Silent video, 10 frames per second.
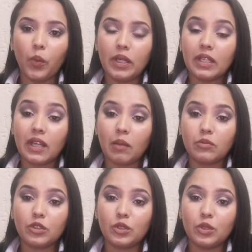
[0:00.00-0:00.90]
When it
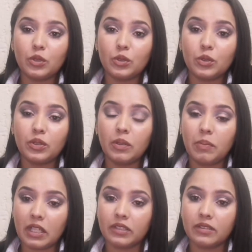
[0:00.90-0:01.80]
comes to the
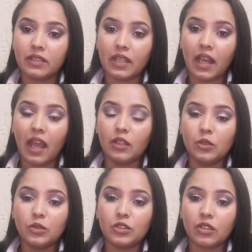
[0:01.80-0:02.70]
brushes that I
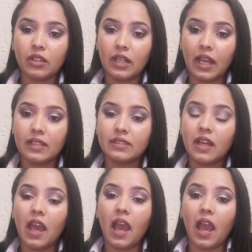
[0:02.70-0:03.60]
use on clients,